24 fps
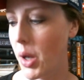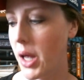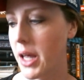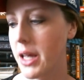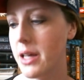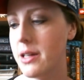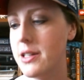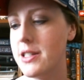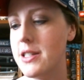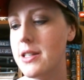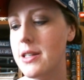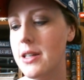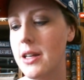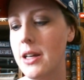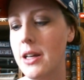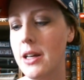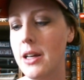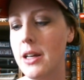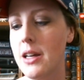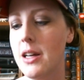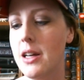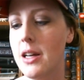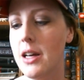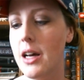but
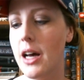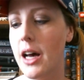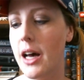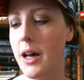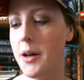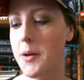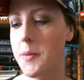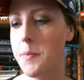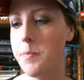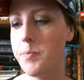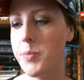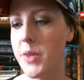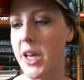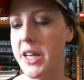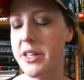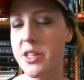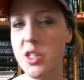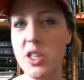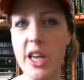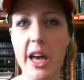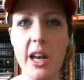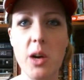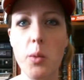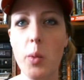I
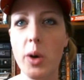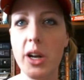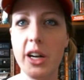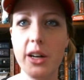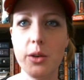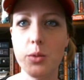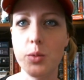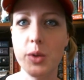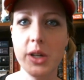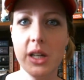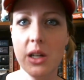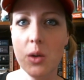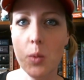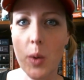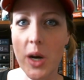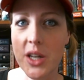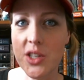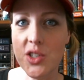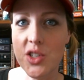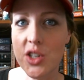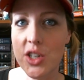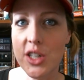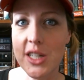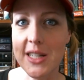just kind of wanted to read a
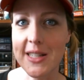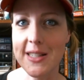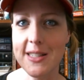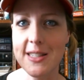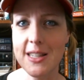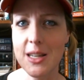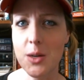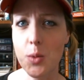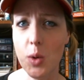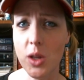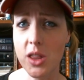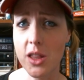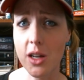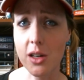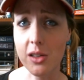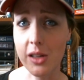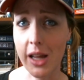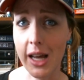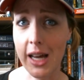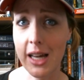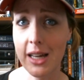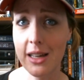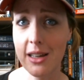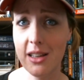Western and see what they're
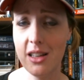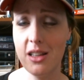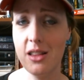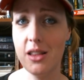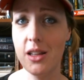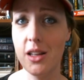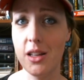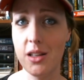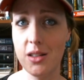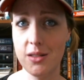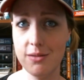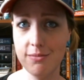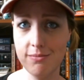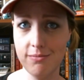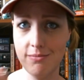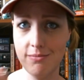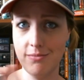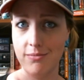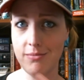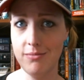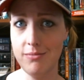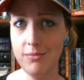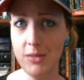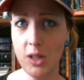like in the
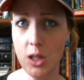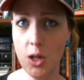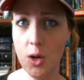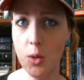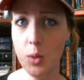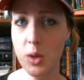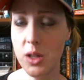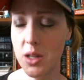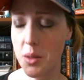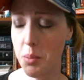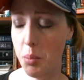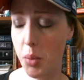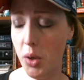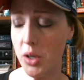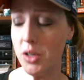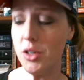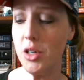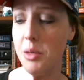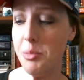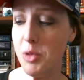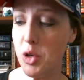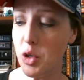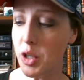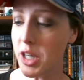book
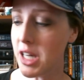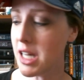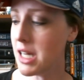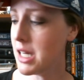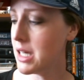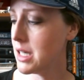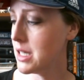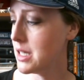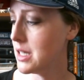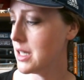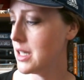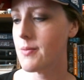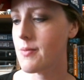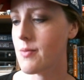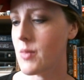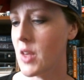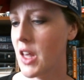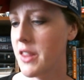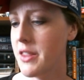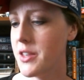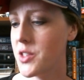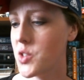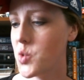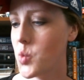community.
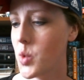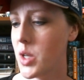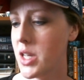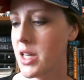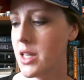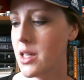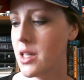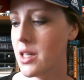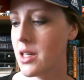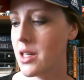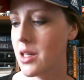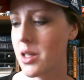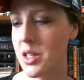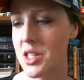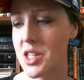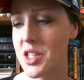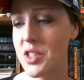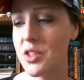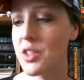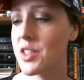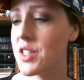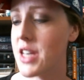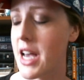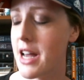This one, it
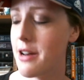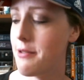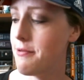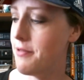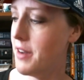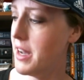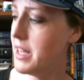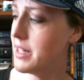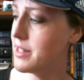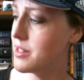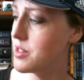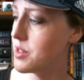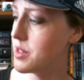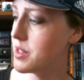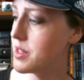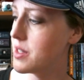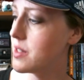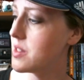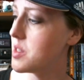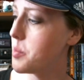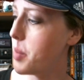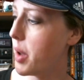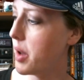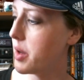just looks kind of fun. So this
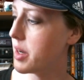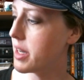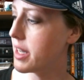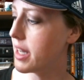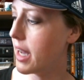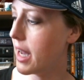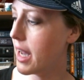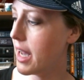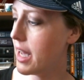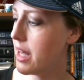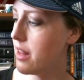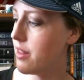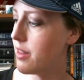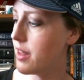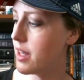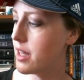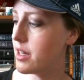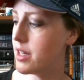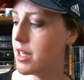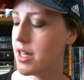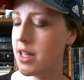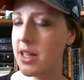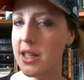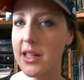is about a guy
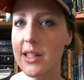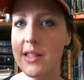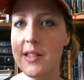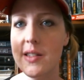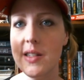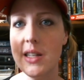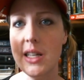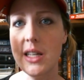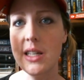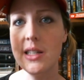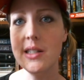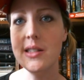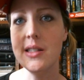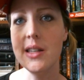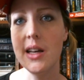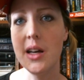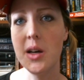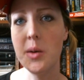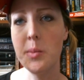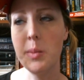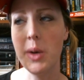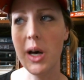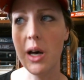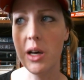that he sees
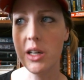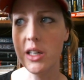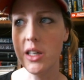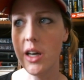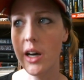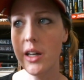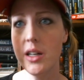a